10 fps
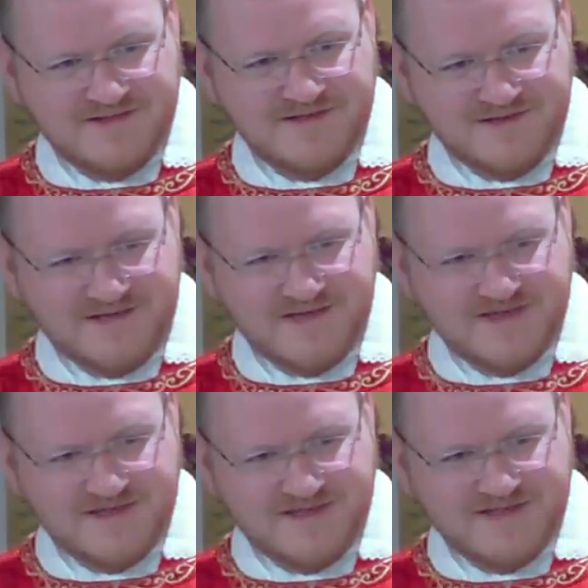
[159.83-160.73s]
Okay.
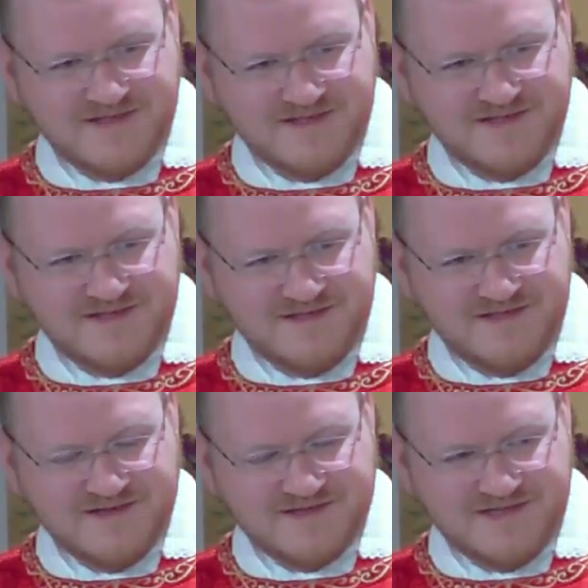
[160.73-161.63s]

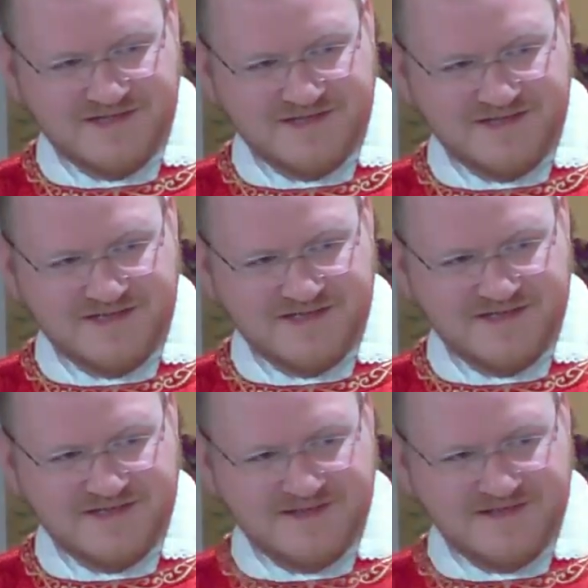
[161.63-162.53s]
Excelente.
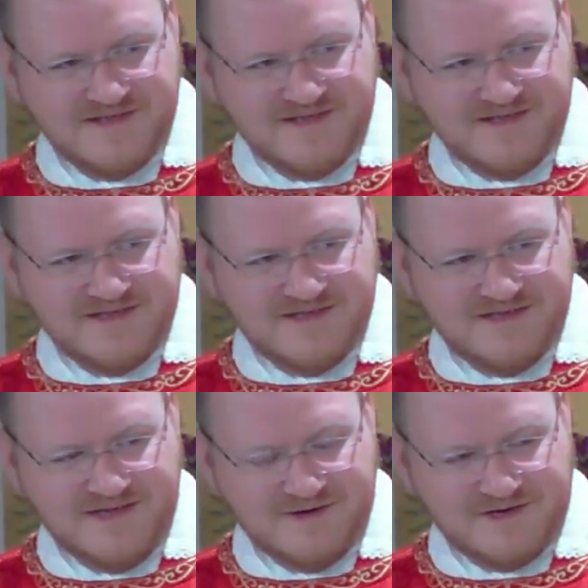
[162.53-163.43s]

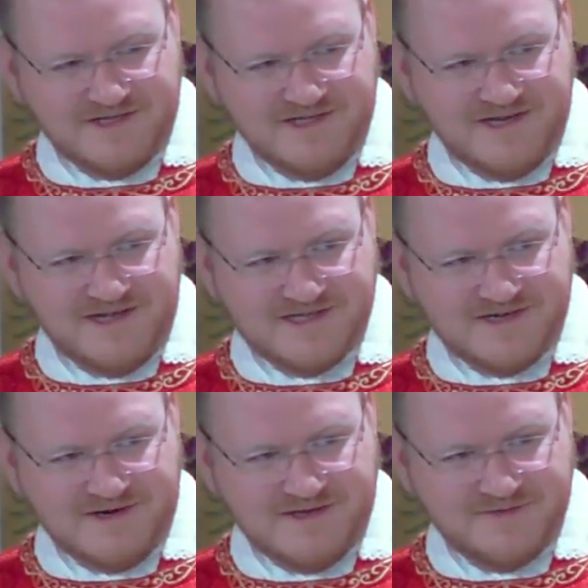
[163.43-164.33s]
Y ahora tienen esa
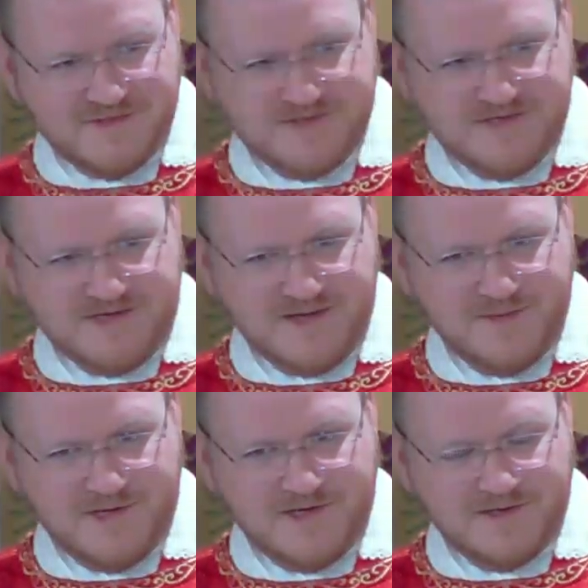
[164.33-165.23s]
gran devoción, qué
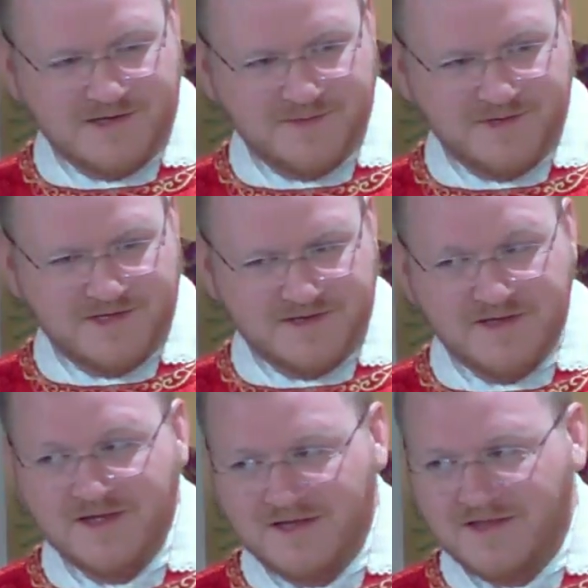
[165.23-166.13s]
bueno, qué bonito.
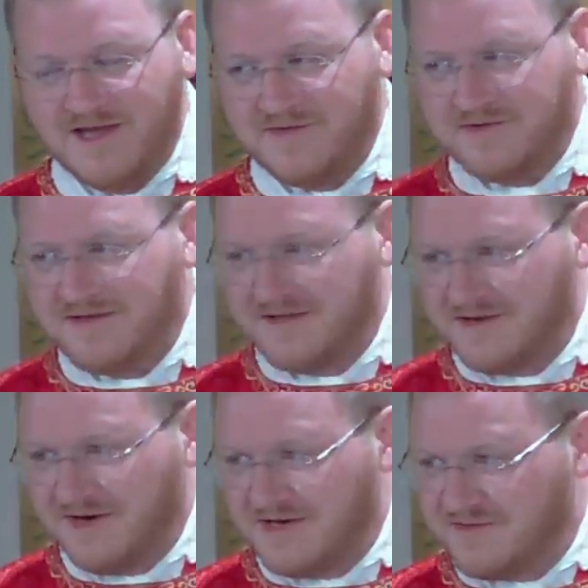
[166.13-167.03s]
They have a
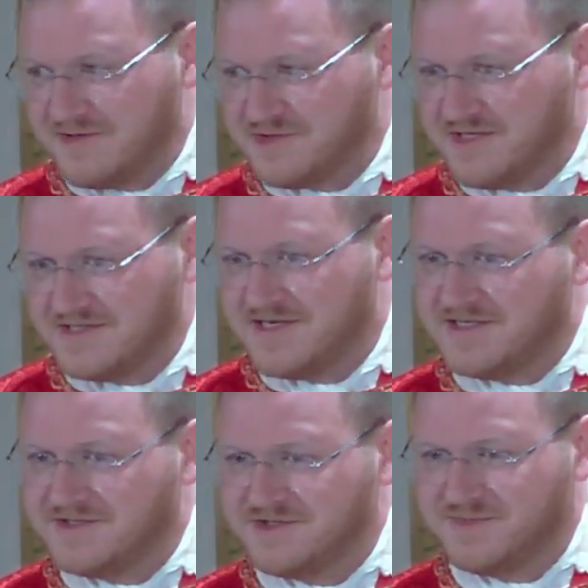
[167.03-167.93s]
great devotion to
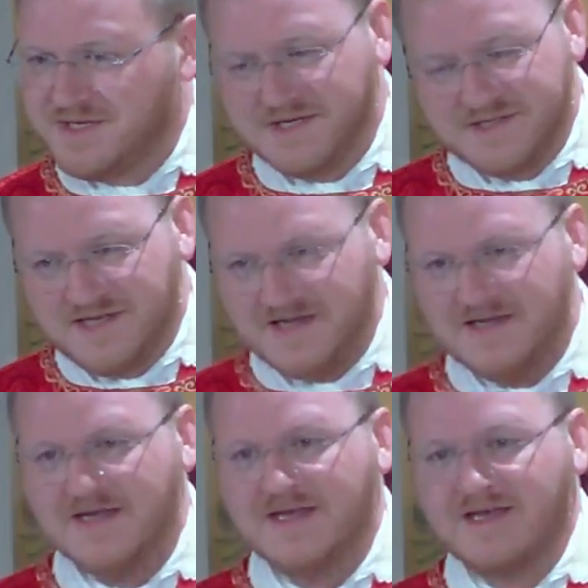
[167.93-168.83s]
St. Jude because they
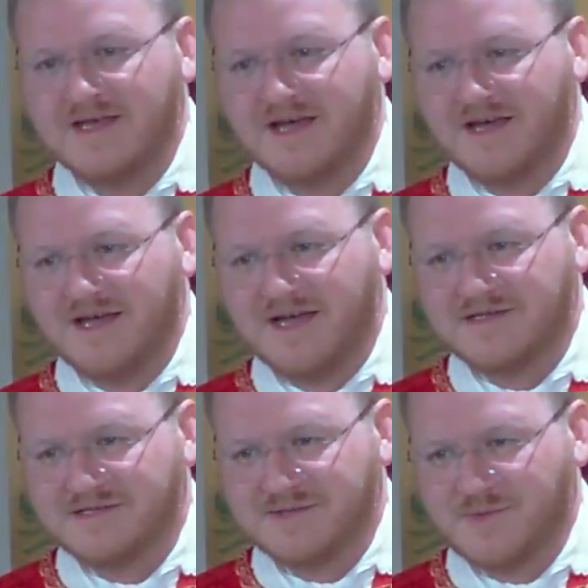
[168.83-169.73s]

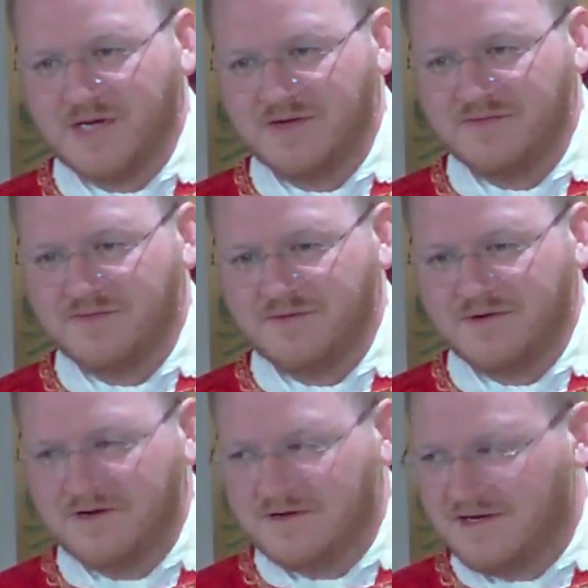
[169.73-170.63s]
asked as well
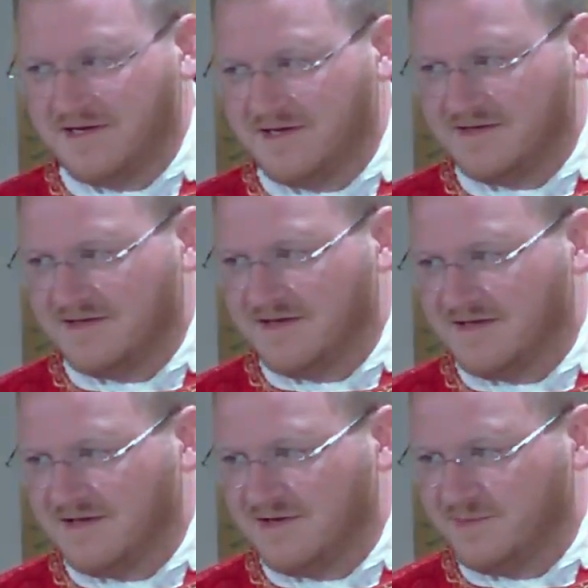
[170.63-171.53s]
for
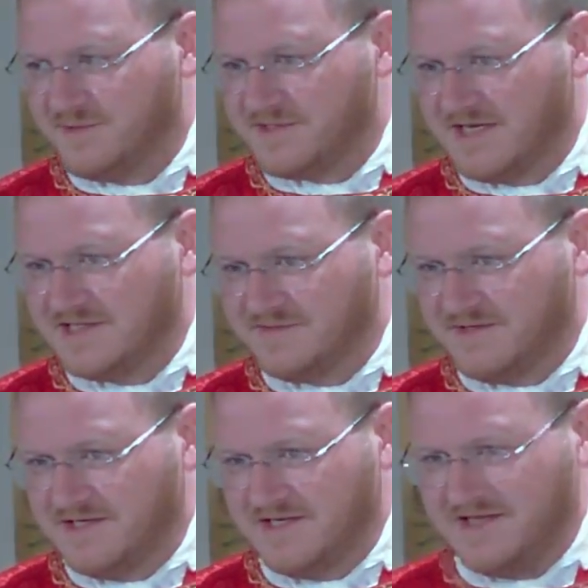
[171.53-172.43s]
a hopeless case for
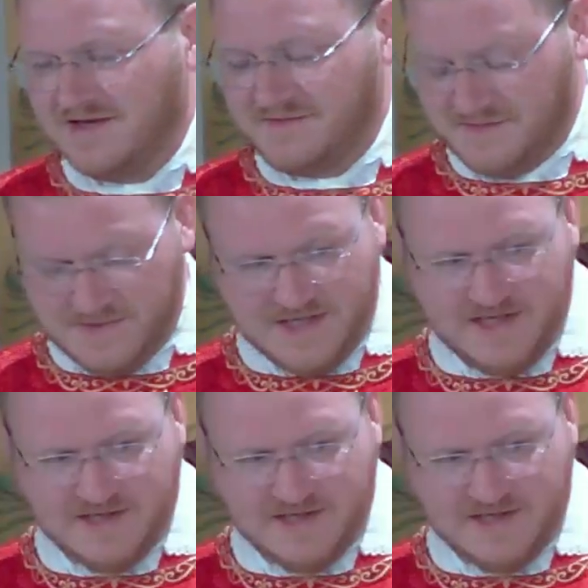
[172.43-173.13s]
healing of somebody